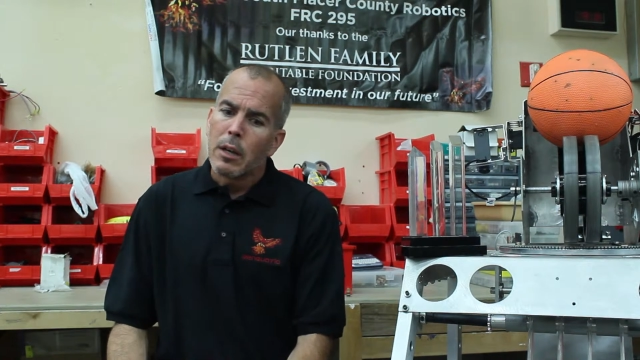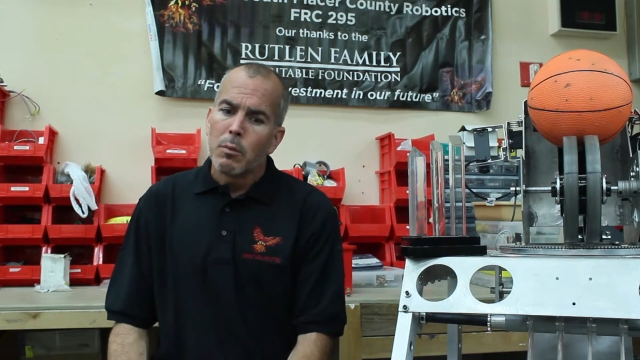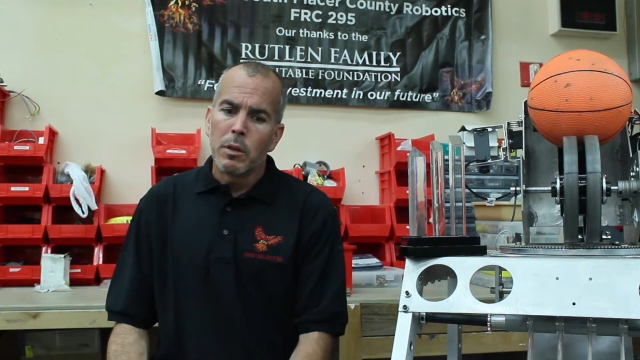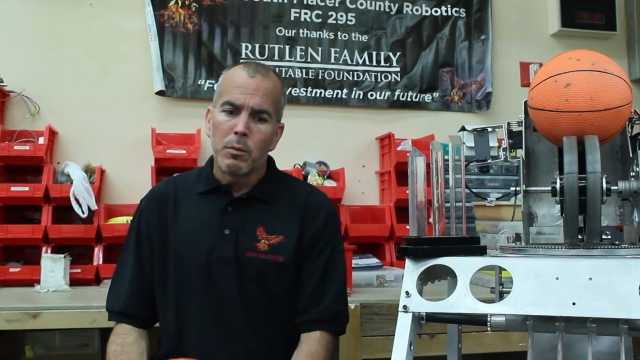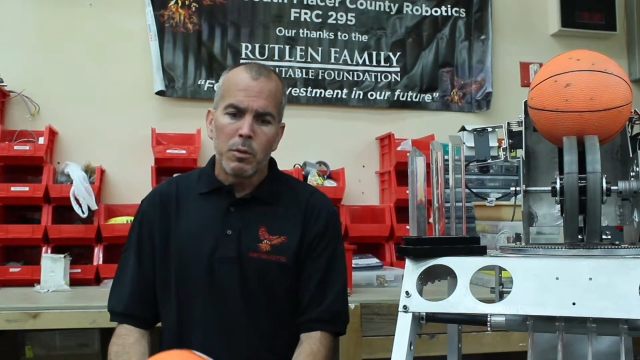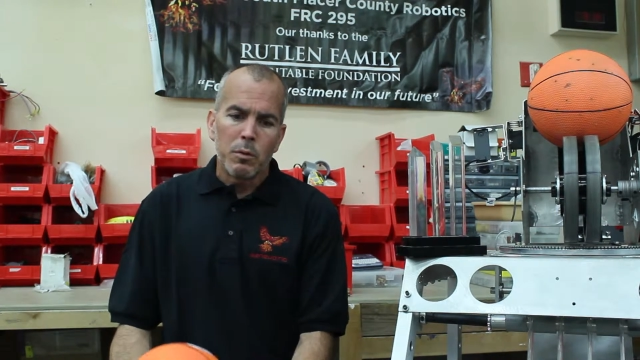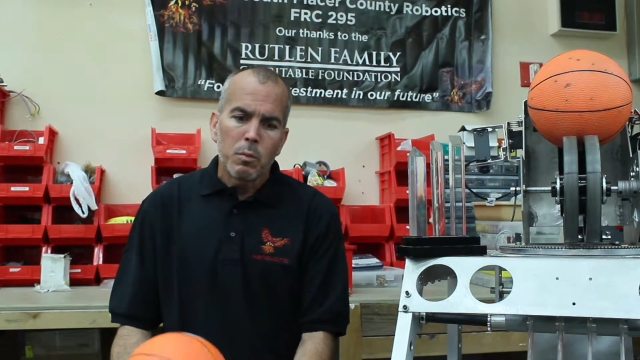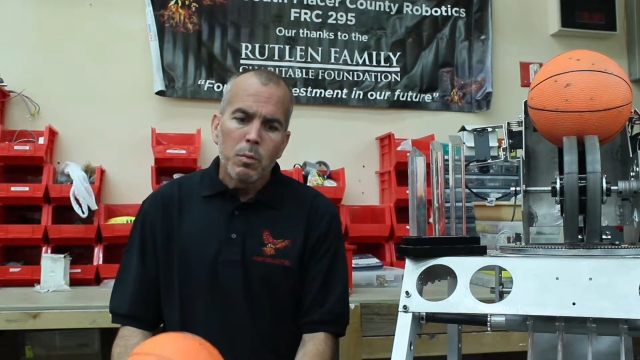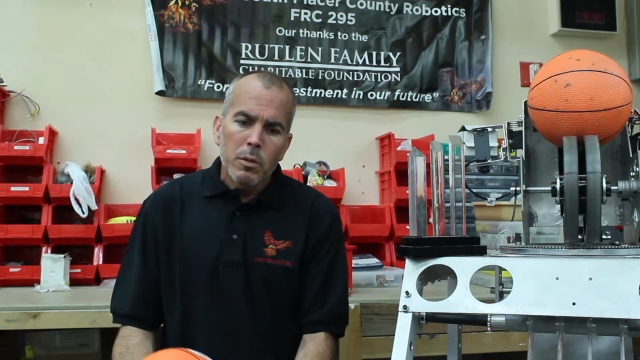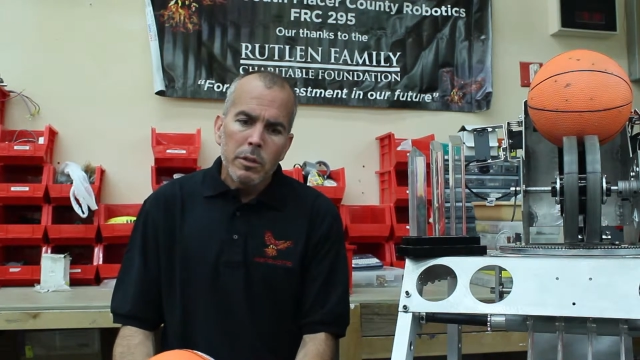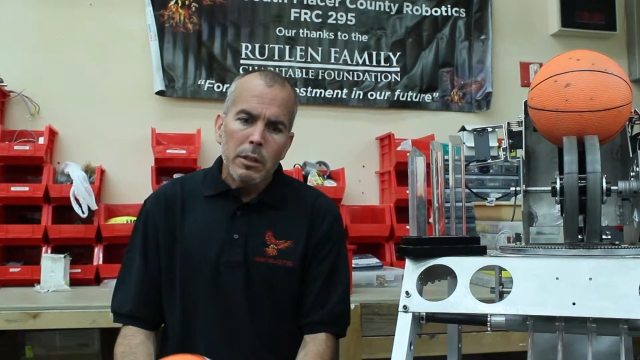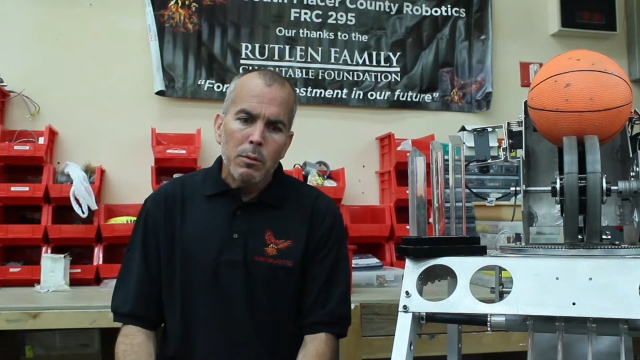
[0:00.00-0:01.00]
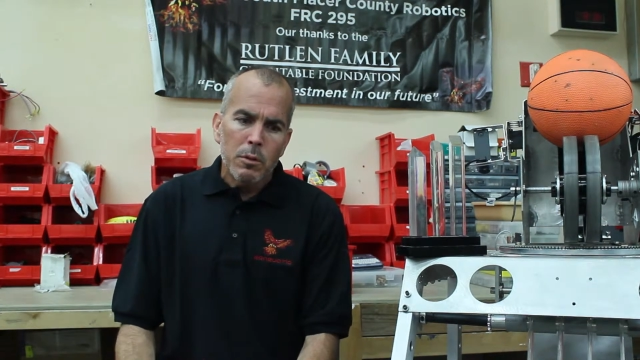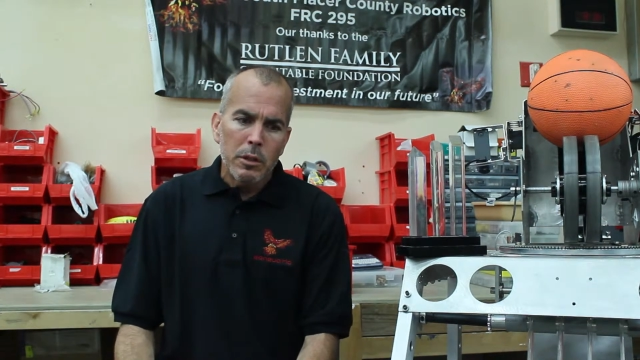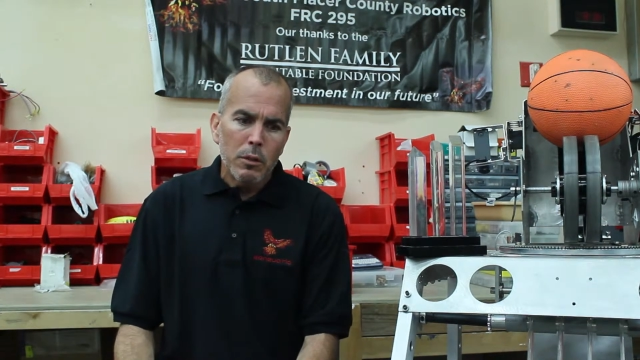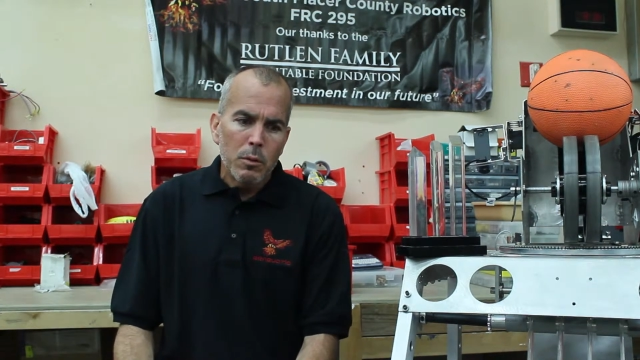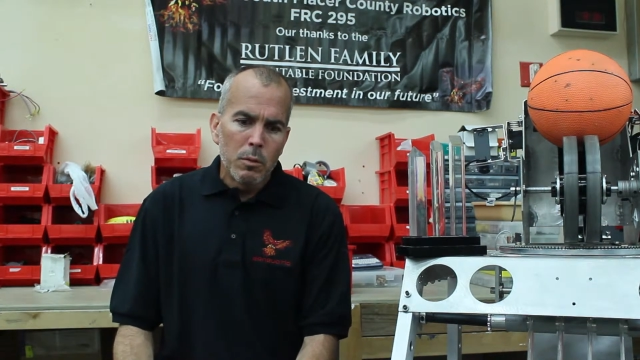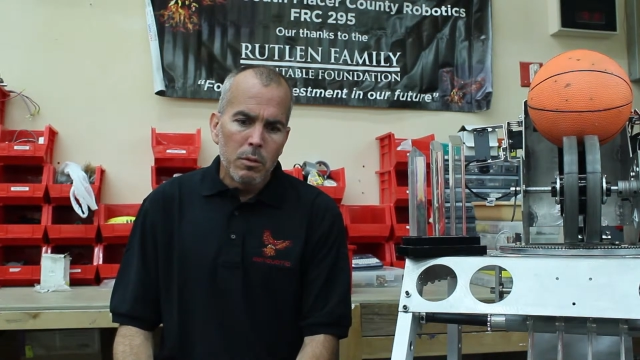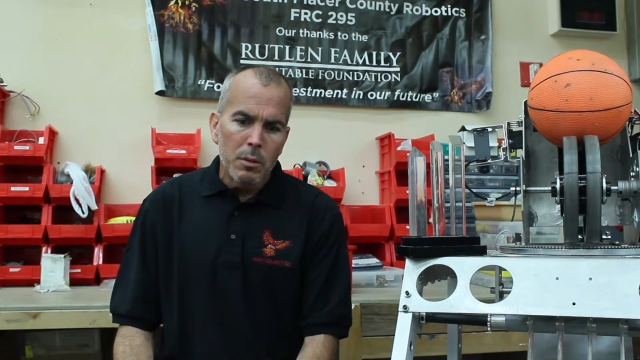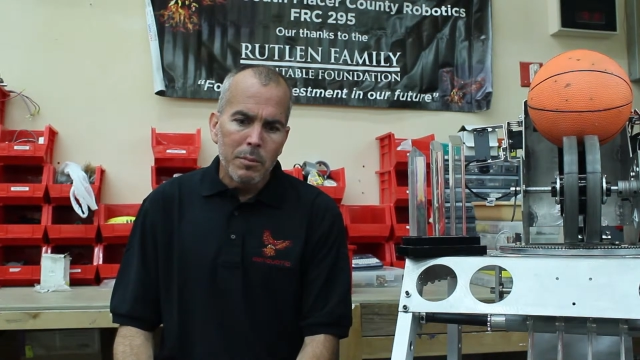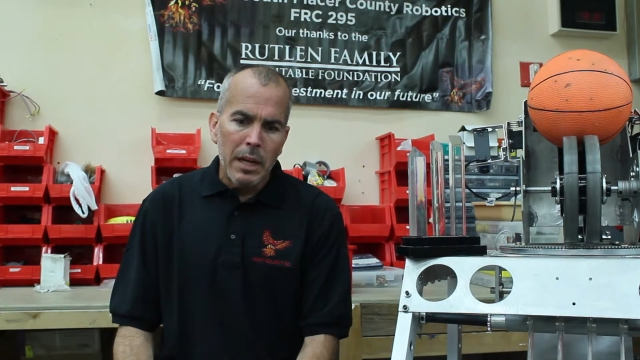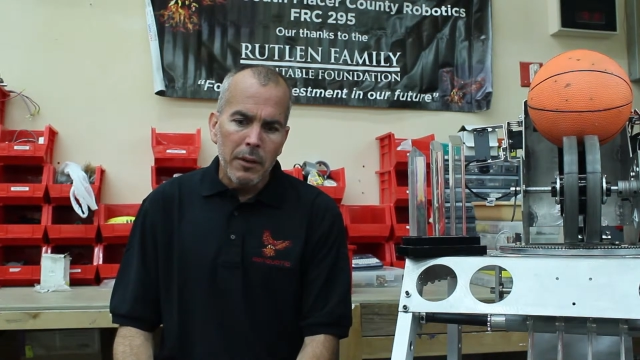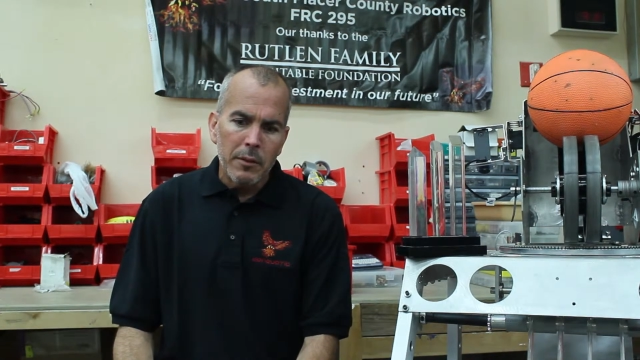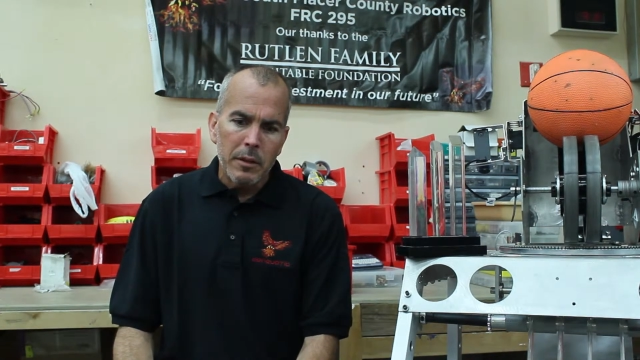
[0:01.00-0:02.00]
What was really, really cool
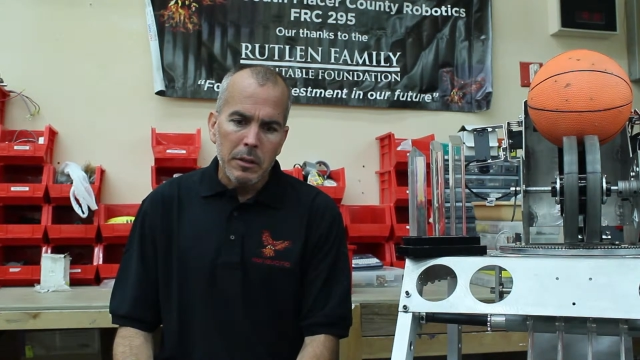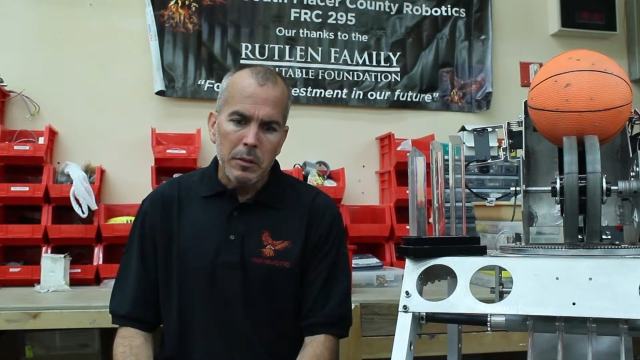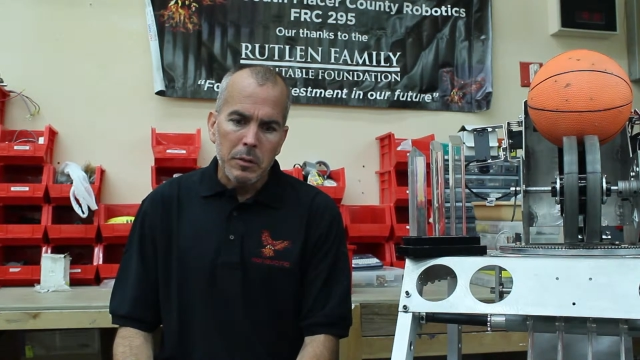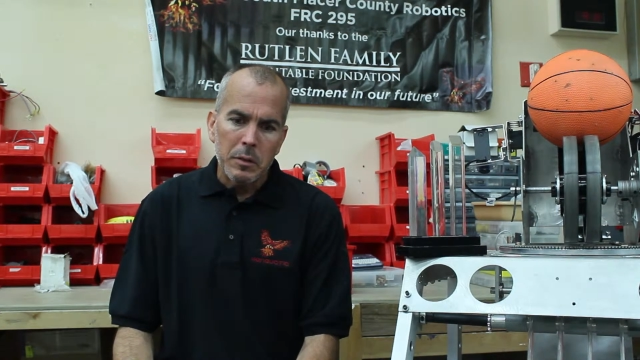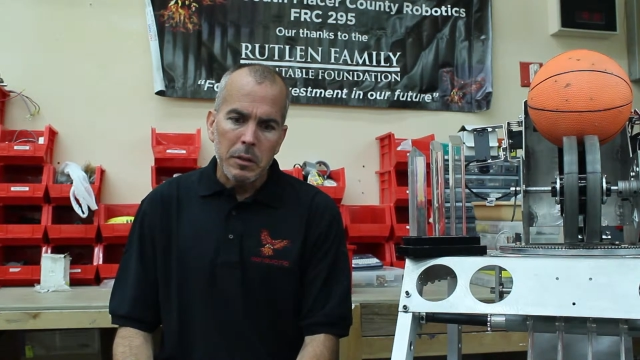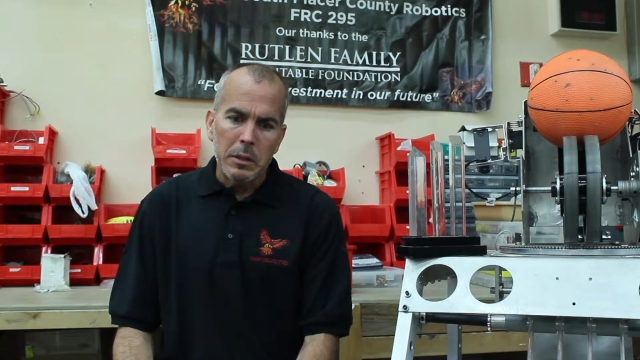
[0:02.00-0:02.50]
about this